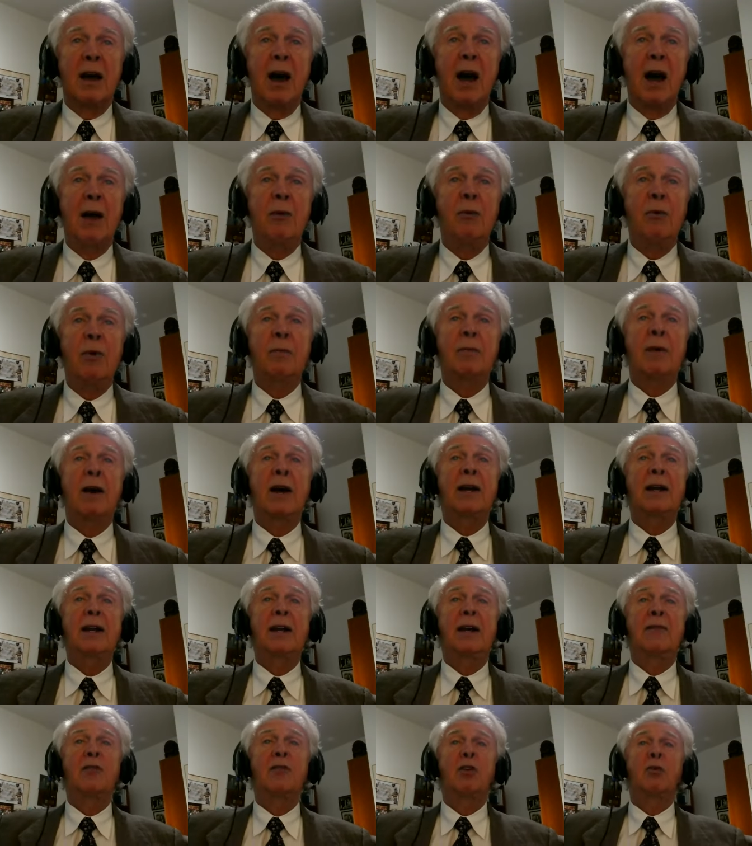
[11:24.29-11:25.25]
I
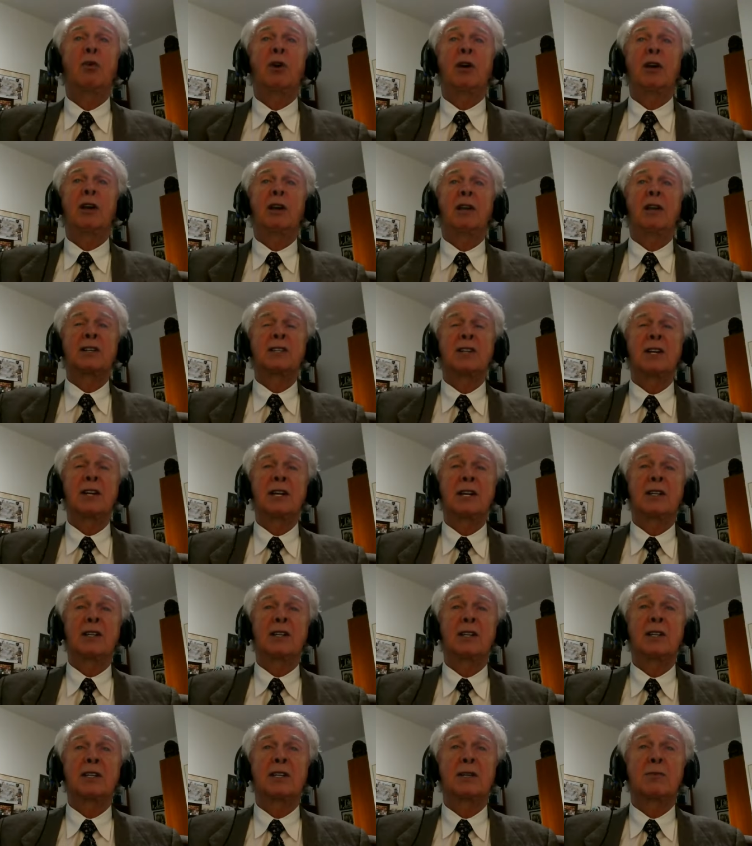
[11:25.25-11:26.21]
remind everyone listening
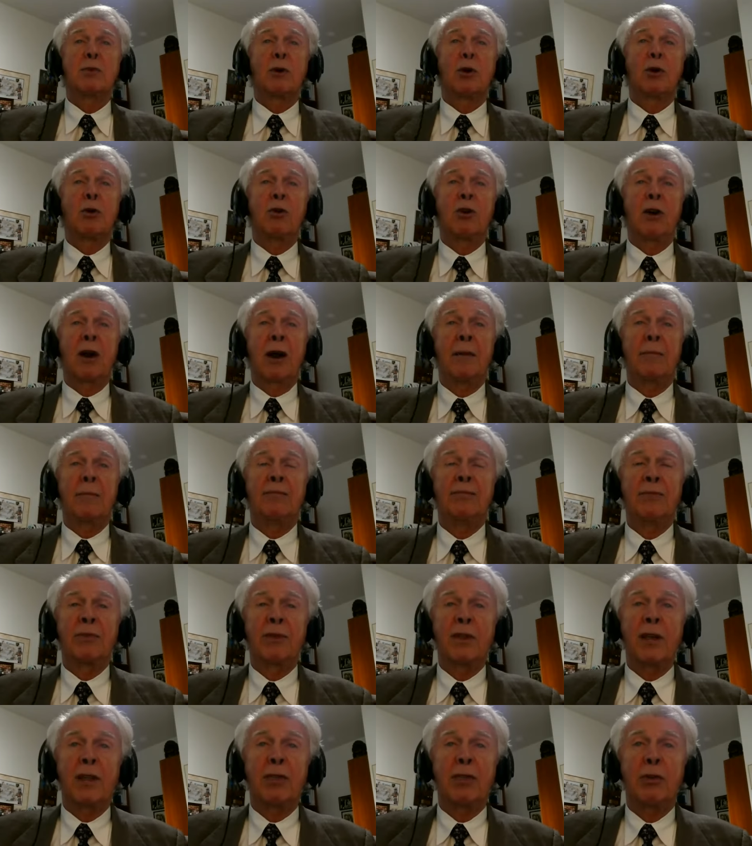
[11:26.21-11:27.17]
to this program
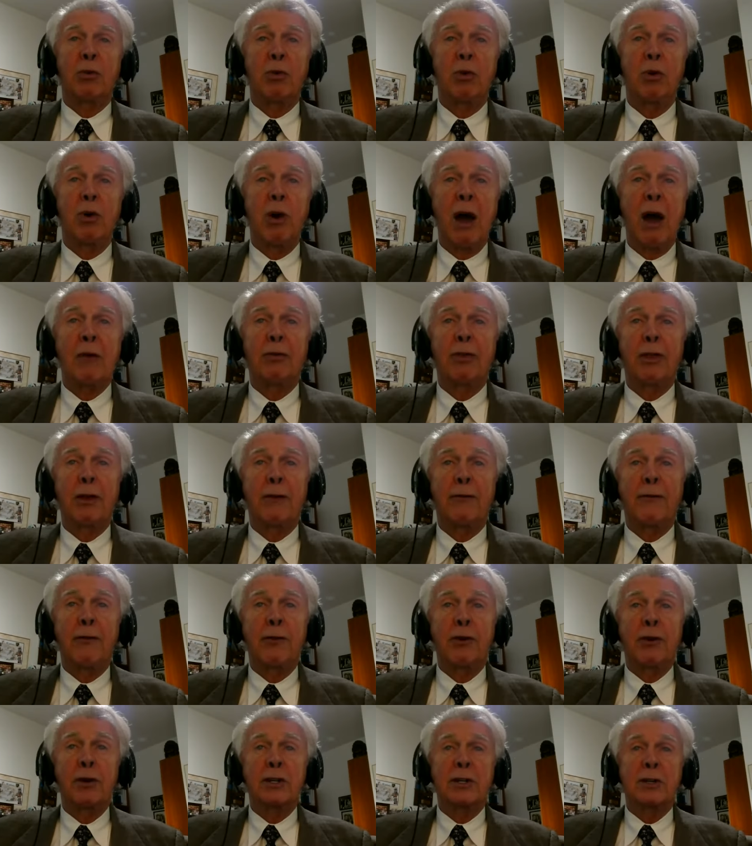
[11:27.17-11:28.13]
that throughout the
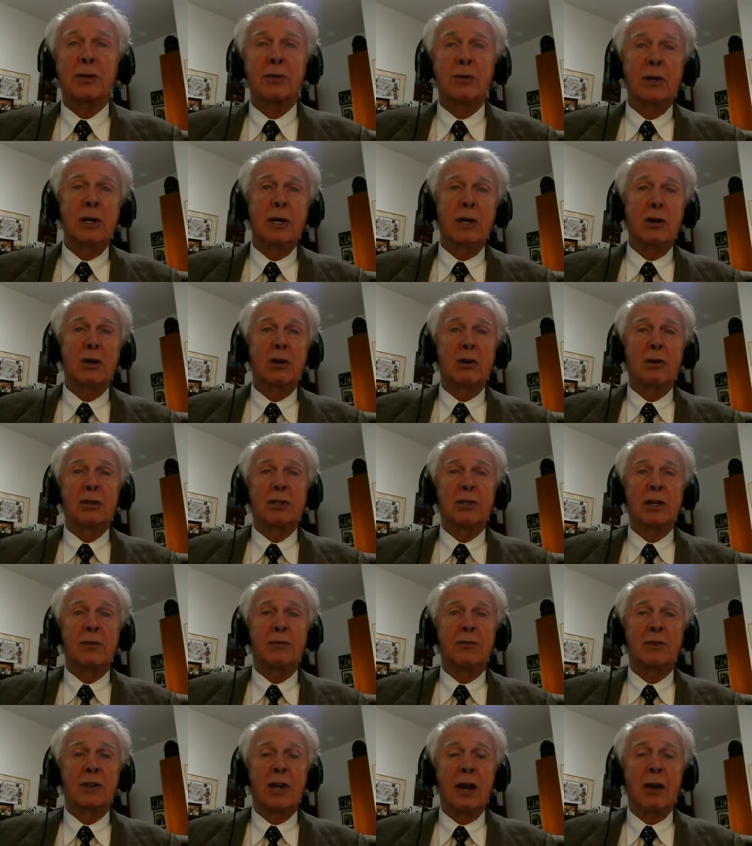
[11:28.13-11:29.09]
first 3 years
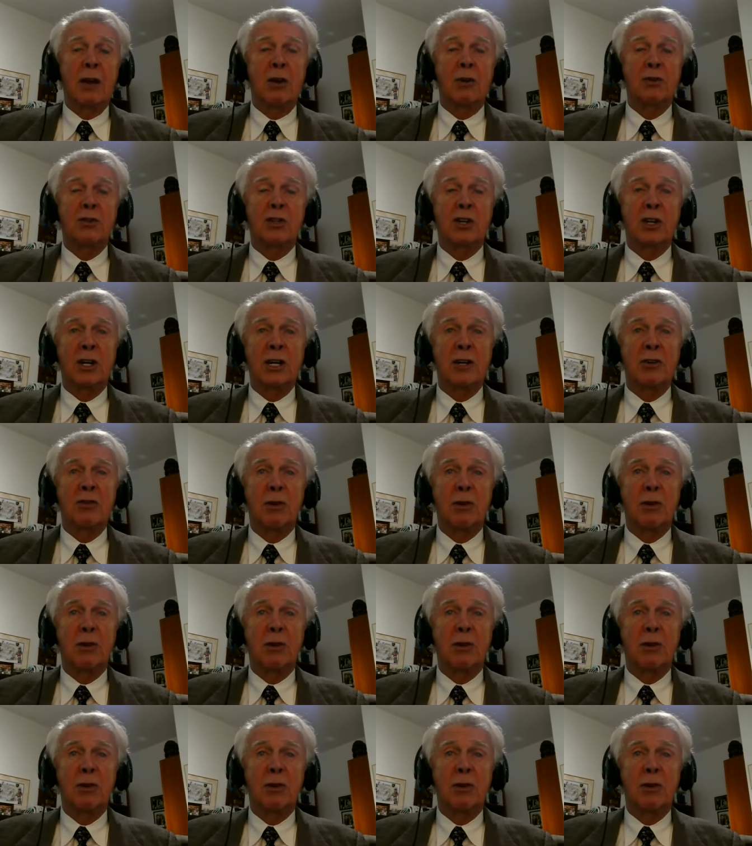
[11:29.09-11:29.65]
of Donald J.